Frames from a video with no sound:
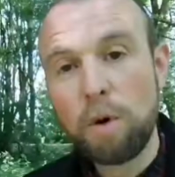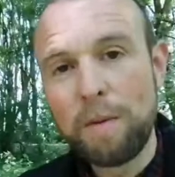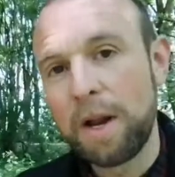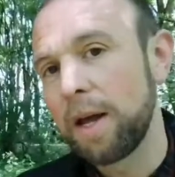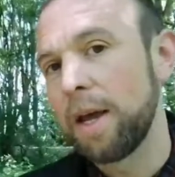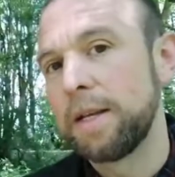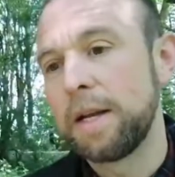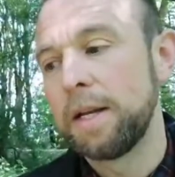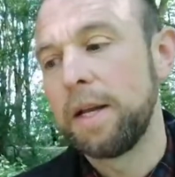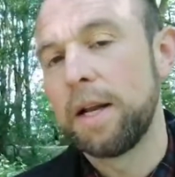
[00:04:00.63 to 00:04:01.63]
the moment like I had
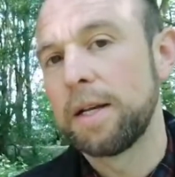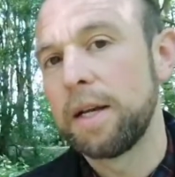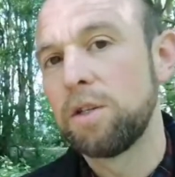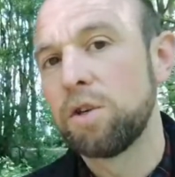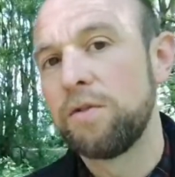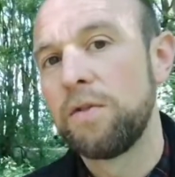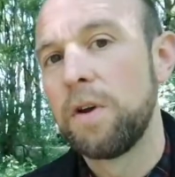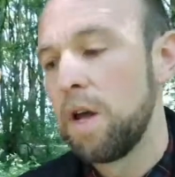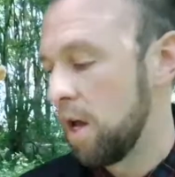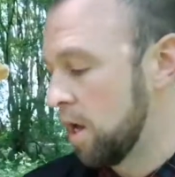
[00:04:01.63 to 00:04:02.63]
daddy D, like dandruff.
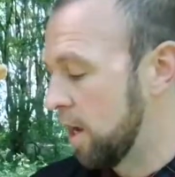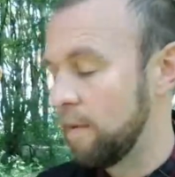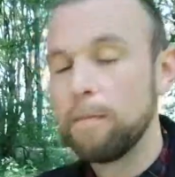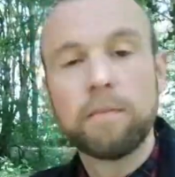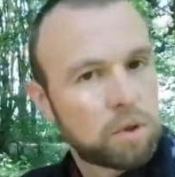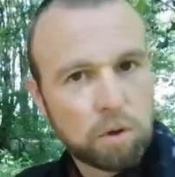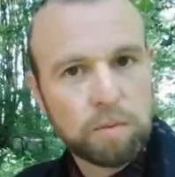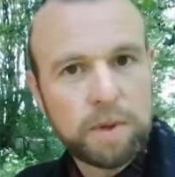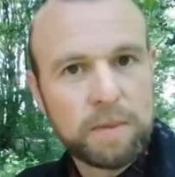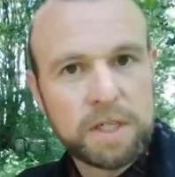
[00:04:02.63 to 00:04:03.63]

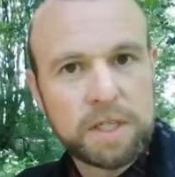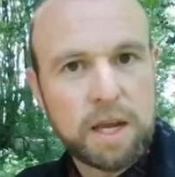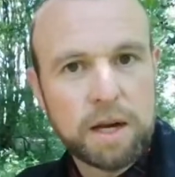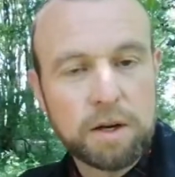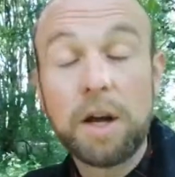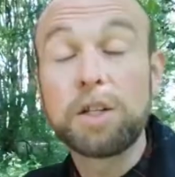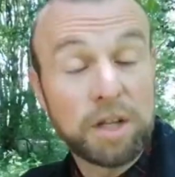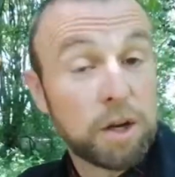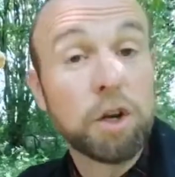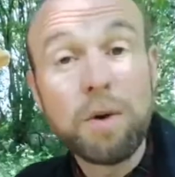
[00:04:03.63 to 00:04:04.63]
Don't be mistaken.
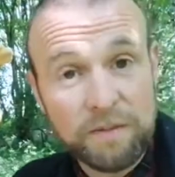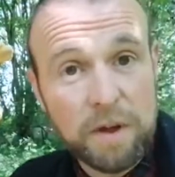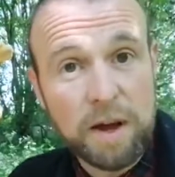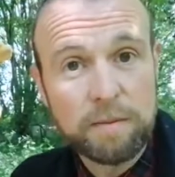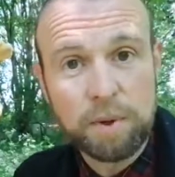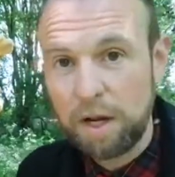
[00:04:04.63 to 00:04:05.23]
I do have that, but